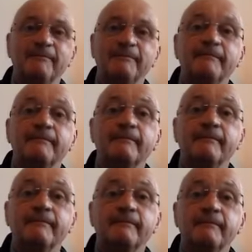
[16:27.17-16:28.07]

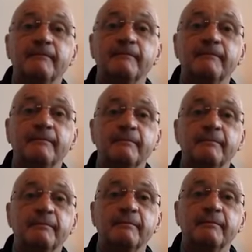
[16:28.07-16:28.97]

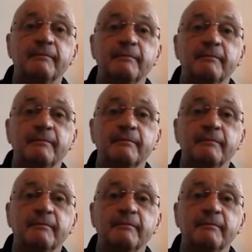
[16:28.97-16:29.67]
(silence)